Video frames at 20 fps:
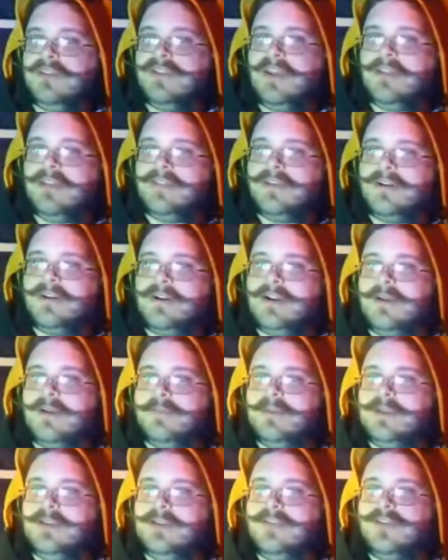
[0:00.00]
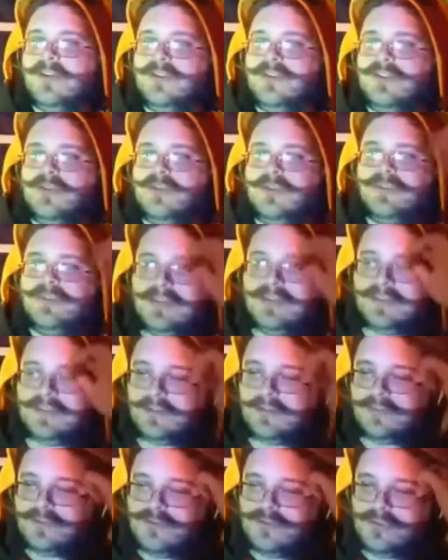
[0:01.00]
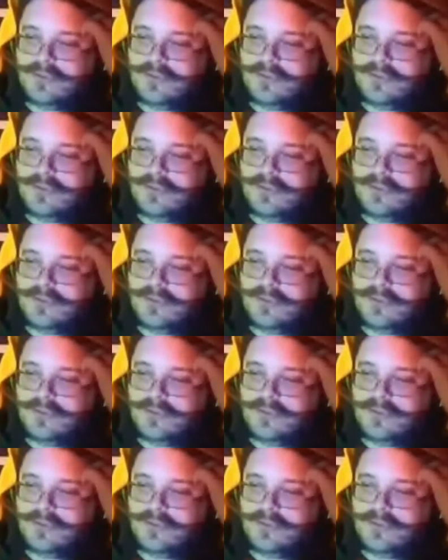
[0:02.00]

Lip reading: these healthcare companies are using this